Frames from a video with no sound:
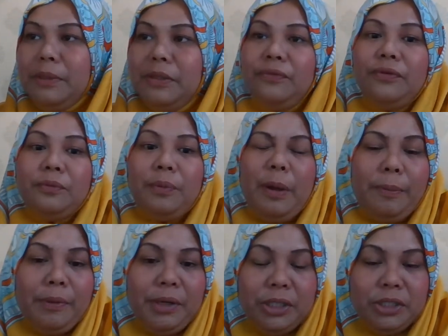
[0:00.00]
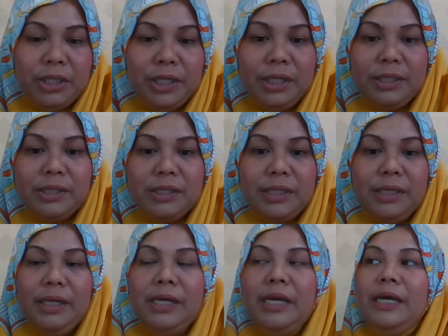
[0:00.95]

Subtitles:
the food preparations, yeah,